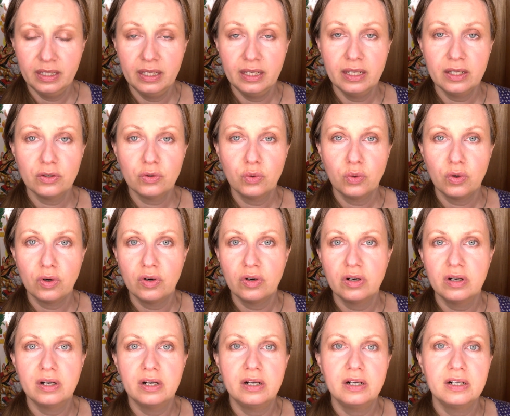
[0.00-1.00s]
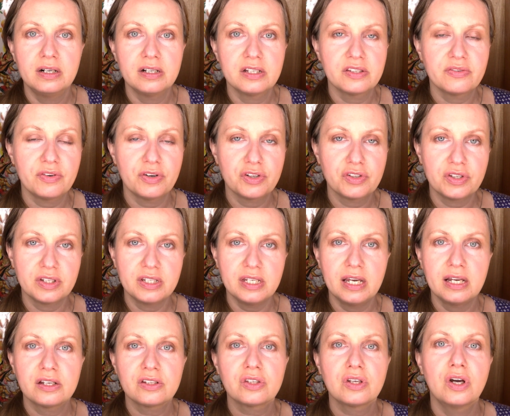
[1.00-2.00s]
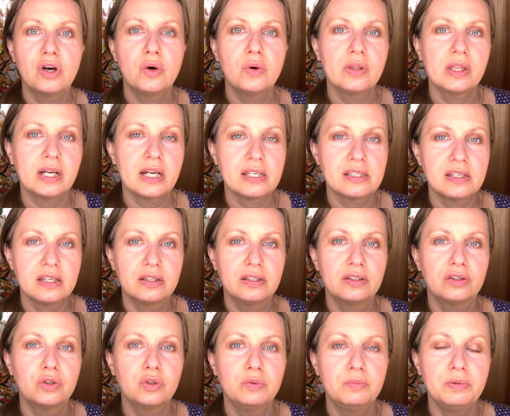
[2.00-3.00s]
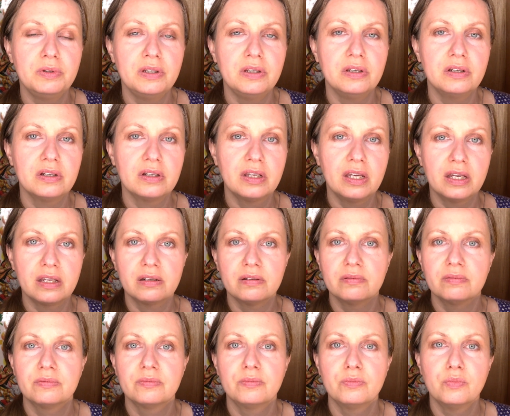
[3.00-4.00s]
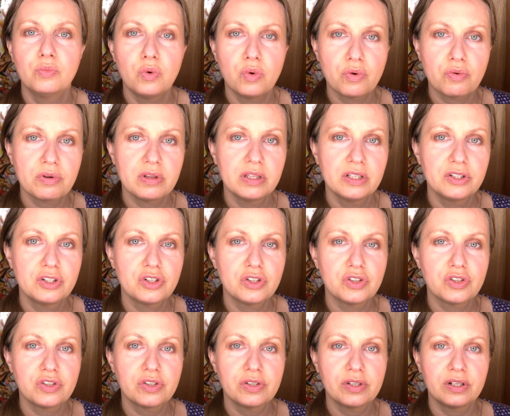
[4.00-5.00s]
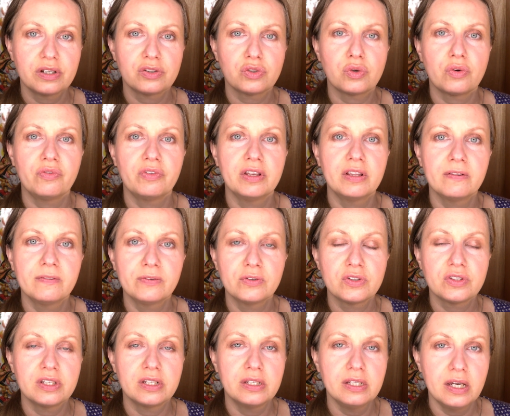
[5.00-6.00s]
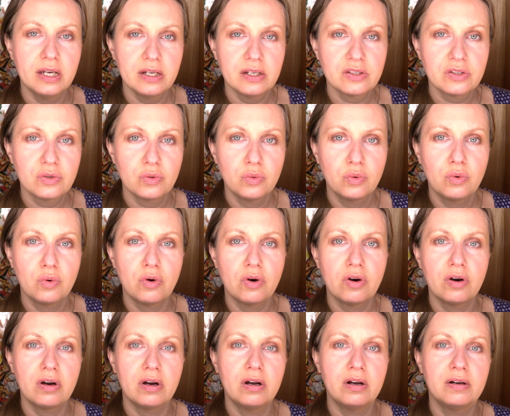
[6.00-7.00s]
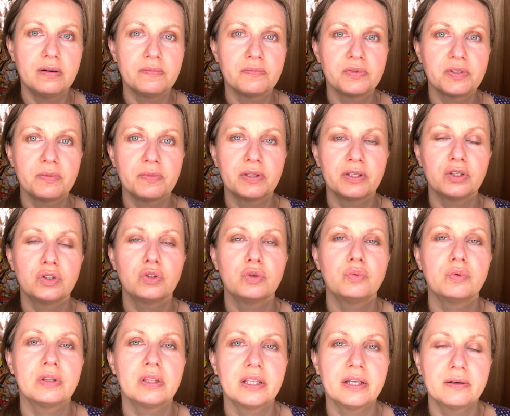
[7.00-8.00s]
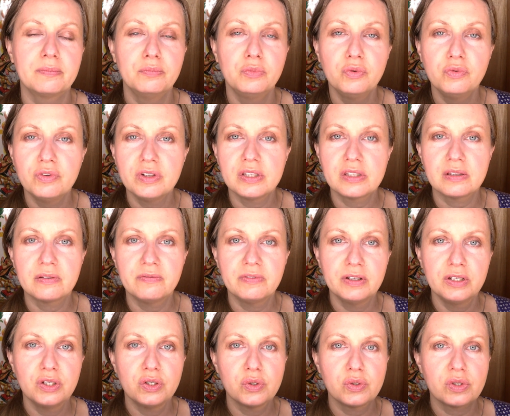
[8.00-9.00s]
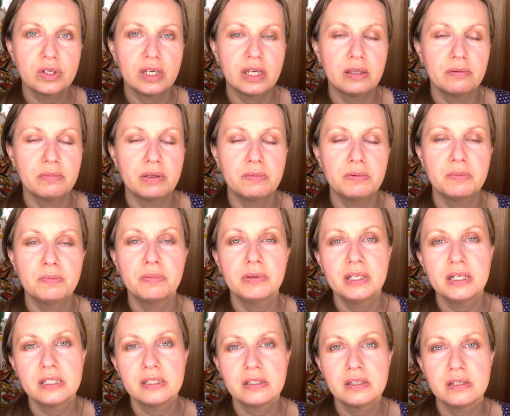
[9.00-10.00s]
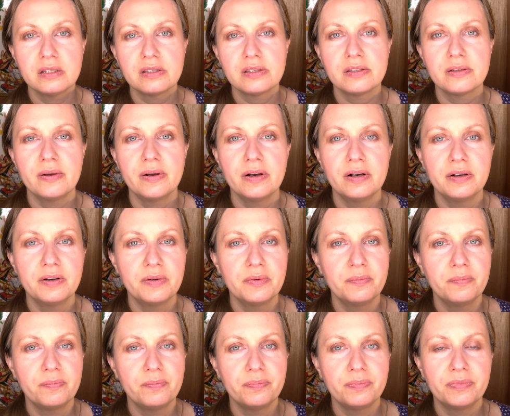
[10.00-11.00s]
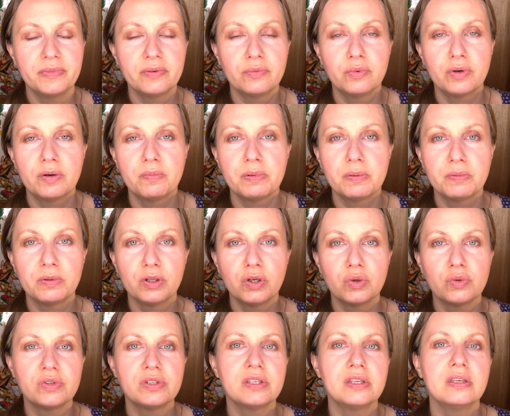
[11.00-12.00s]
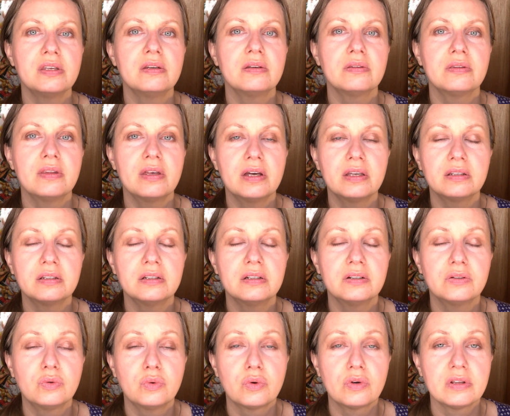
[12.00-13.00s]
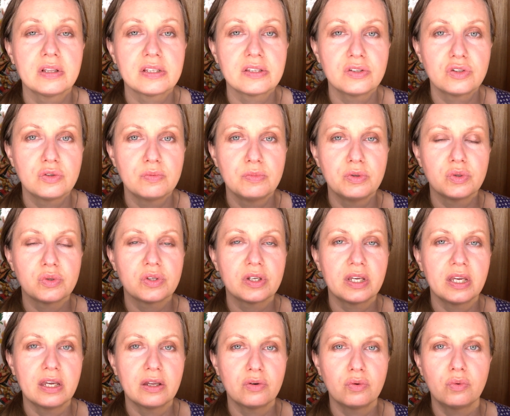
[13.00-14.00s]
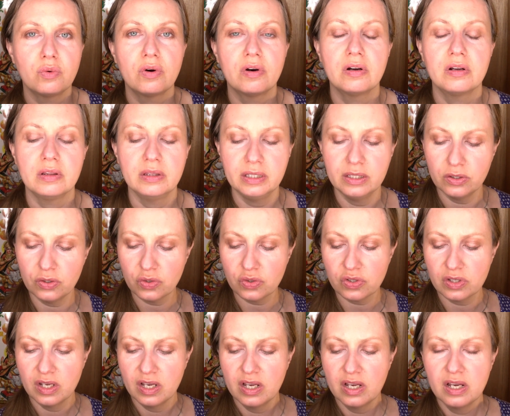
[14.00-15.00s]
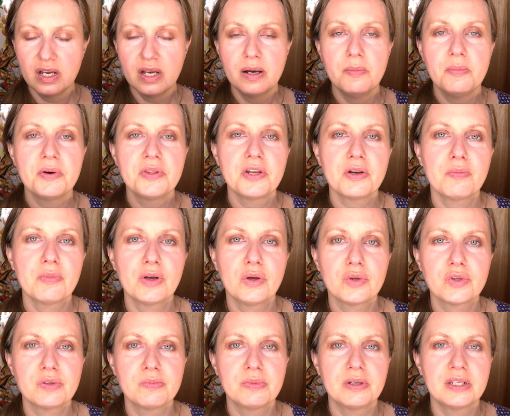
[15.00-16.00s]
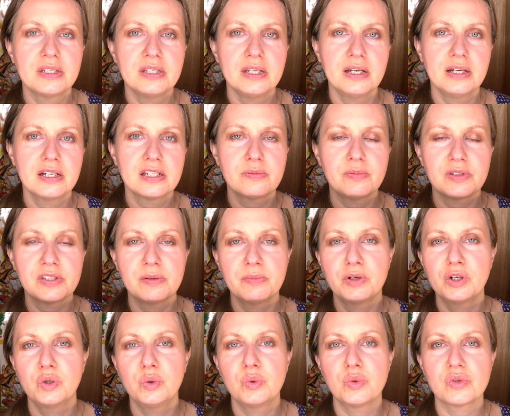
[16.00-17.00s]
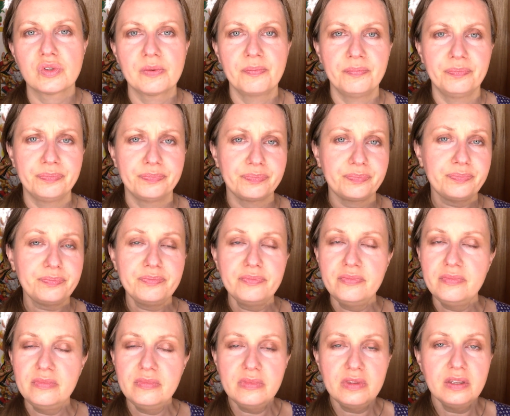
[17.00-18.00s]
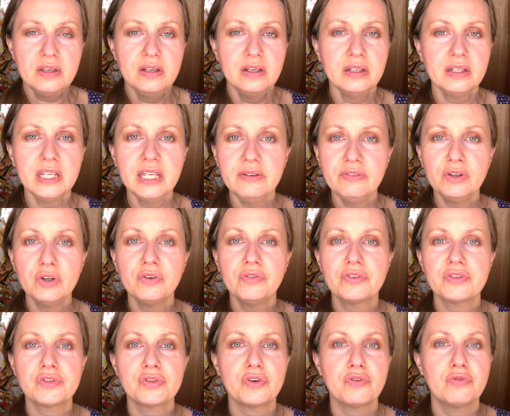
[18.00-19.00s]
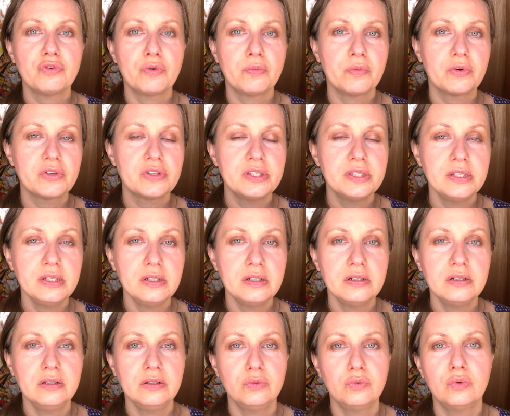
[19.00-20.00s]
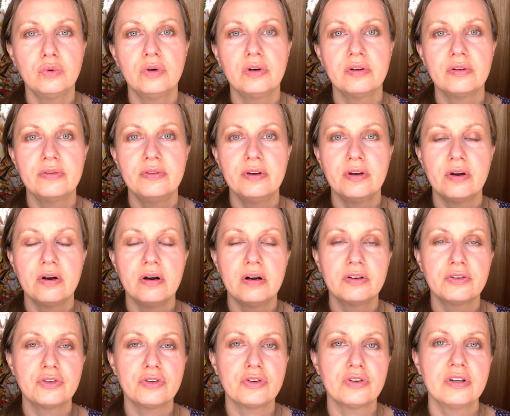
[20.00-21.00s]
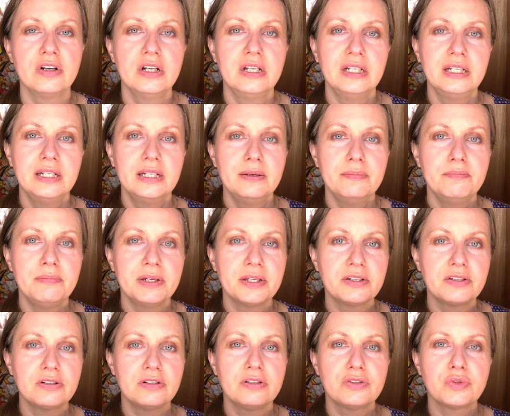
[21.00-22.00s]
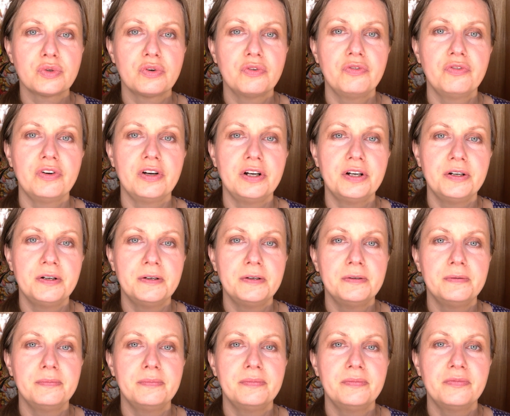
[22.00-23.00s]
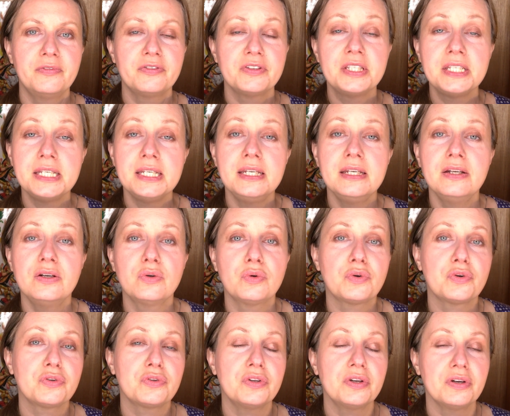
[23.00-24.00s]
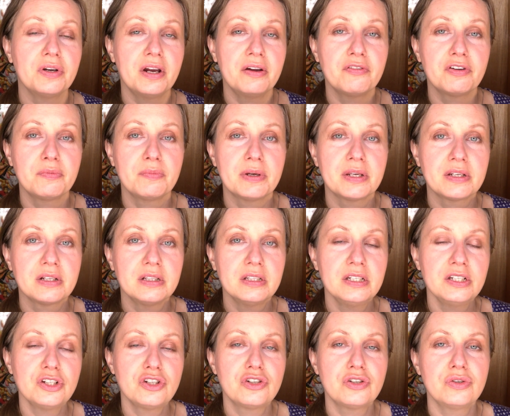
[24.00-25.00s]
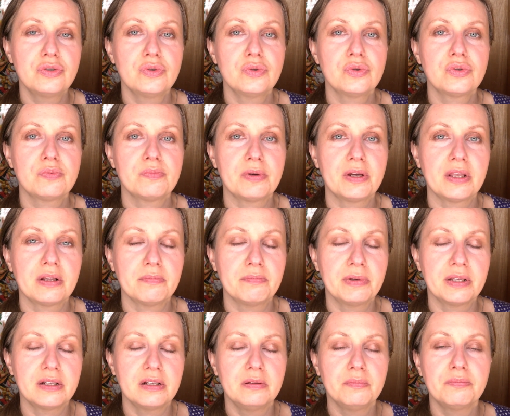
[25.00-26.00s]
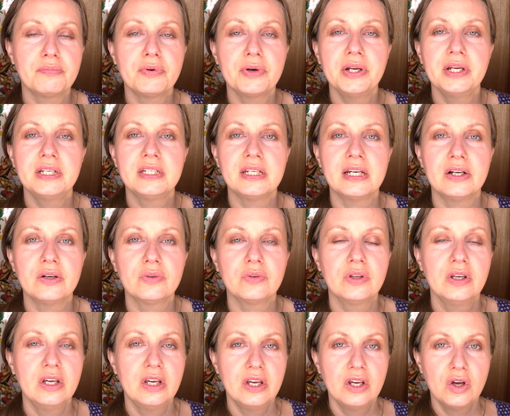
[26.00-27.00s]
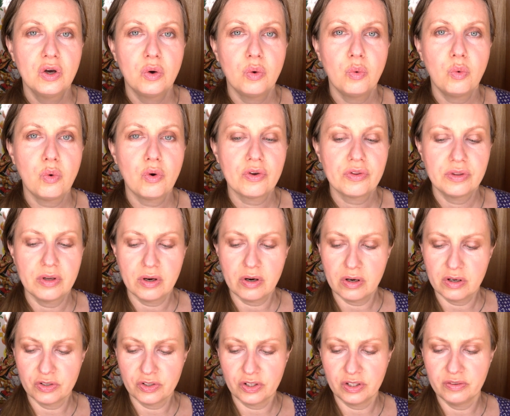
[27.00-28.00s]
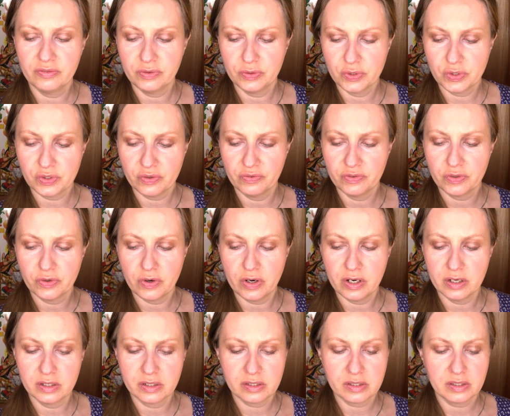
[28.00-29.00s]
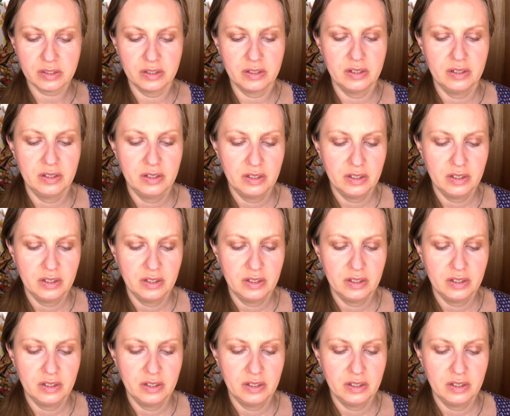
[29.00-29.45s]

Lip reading: And or as far as attacks go, like I said, it could be, again, more religious sort of influenced attacks, or something to do with like movies and videos, again, maybe places where people go see that or listen to music, and or leaders. But there may also be attacks by somebody who is a Navy officer, former SEAL, or they're under mental sort of fatigue, or they're having mental issues, mental breakdown, or they're under influence of drugs.